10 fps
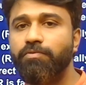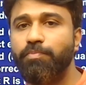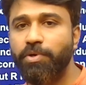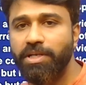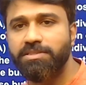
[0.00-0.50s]

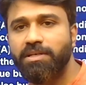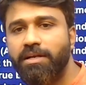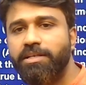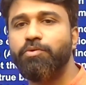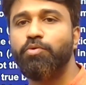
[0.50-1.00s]

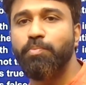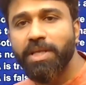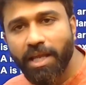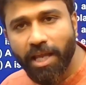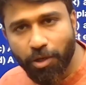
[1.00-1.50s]
potentiality to
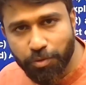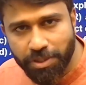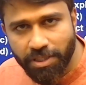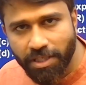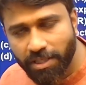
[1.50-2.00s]
be a
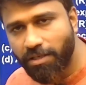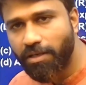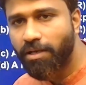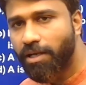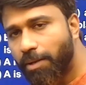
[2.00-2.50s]
question in the
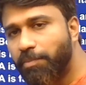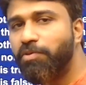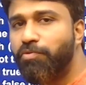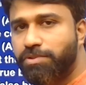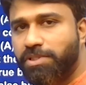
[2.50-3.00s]
coming
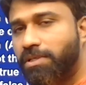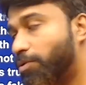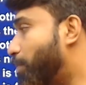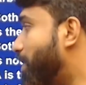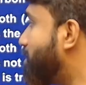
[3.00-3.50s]
future
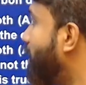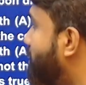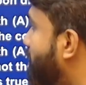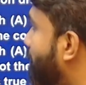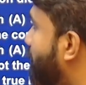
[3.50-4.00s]
UPSC
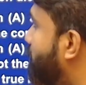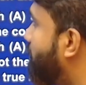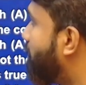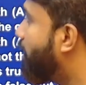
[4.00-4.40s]
examination,